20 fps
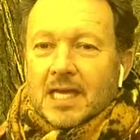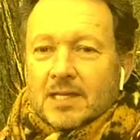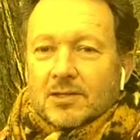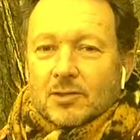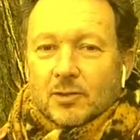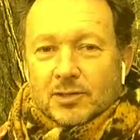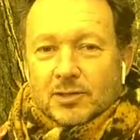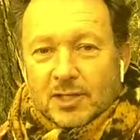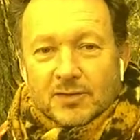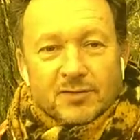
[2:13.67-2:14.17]

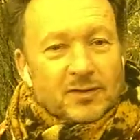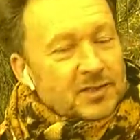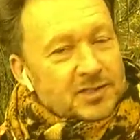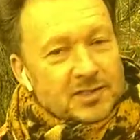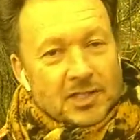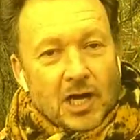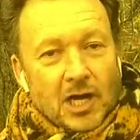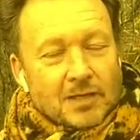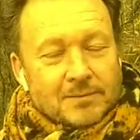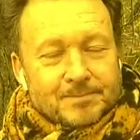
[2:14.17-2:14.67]
So it's our first
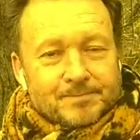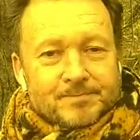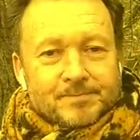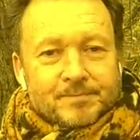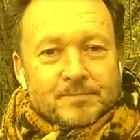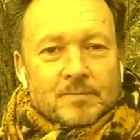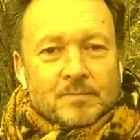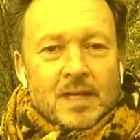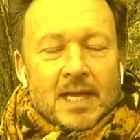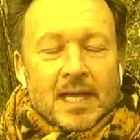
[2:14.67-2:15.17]
call.
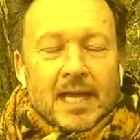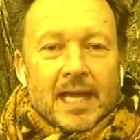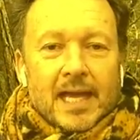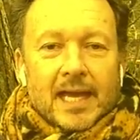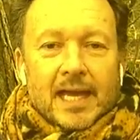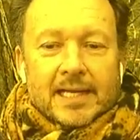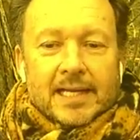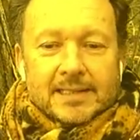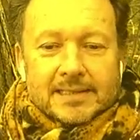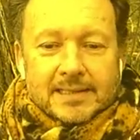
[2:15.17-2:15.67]

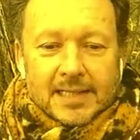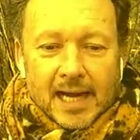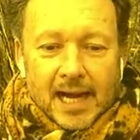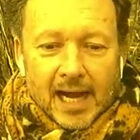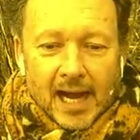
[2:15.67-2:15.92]
And